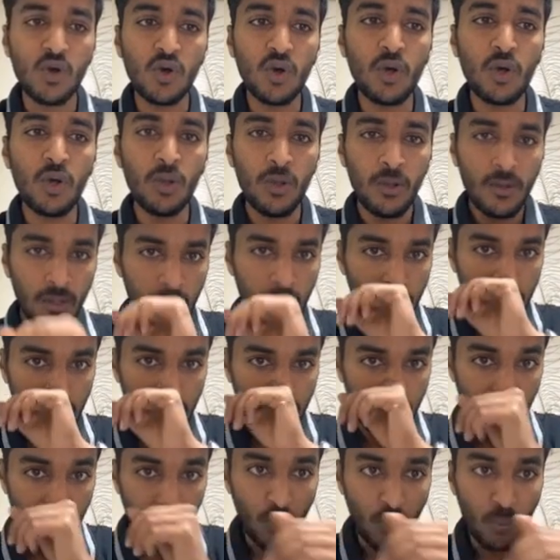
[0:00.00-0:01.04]
So
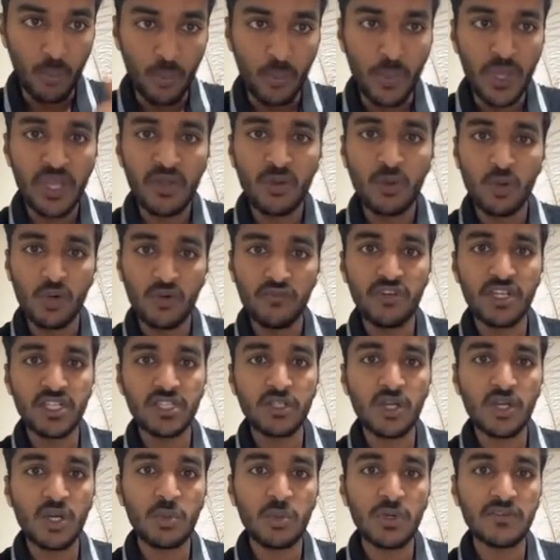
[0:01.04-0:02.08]
be good
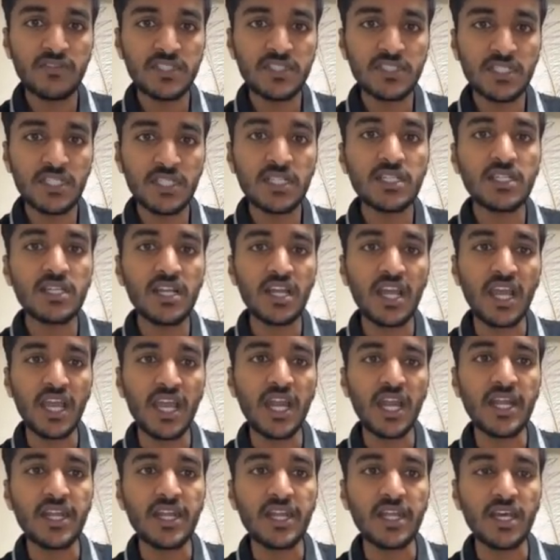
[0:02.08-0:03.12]
with your professor,
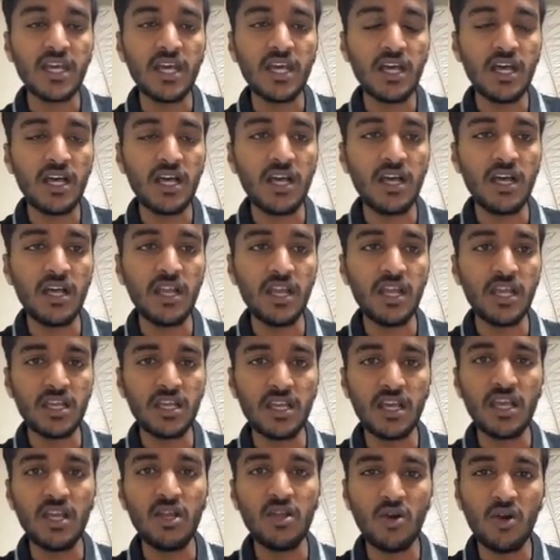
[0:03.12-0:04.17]
get
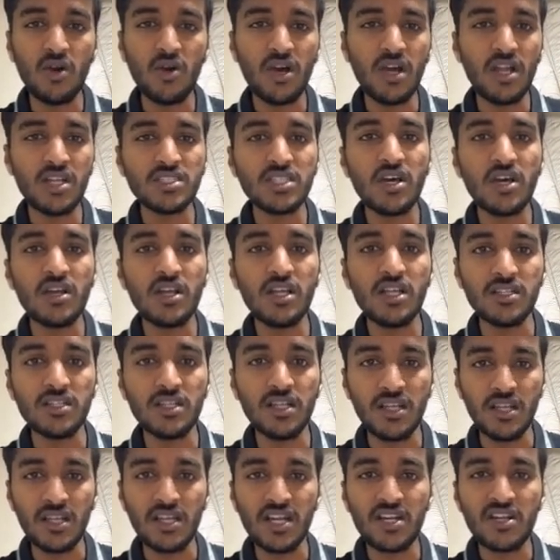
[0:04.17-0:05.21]
like LORs or
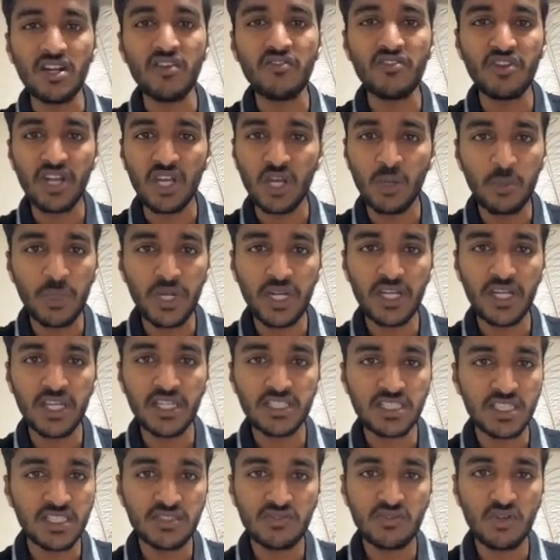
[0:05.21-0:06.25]
a letter of
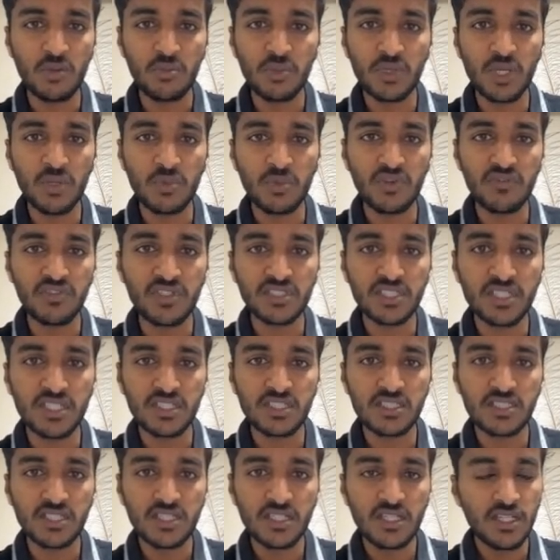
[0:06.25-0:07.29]
recommendations from your
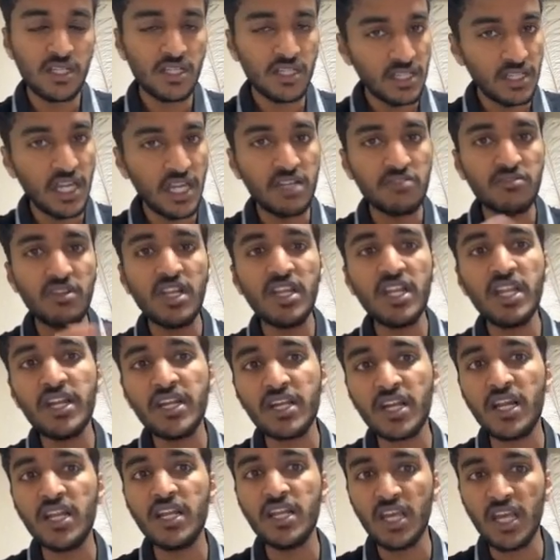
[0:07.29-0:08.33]
professors. That will
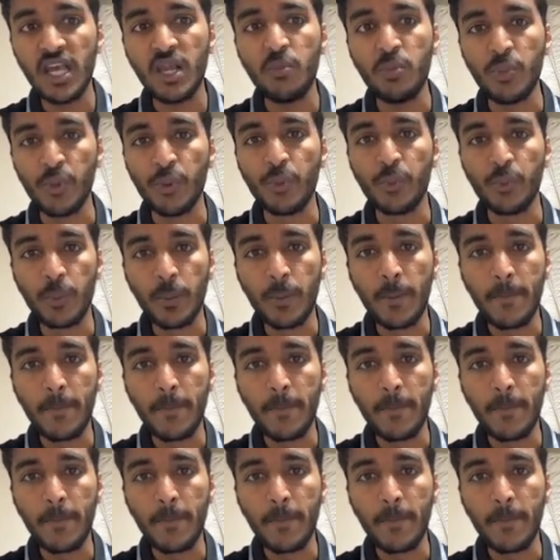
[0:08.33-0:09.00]
literally help you.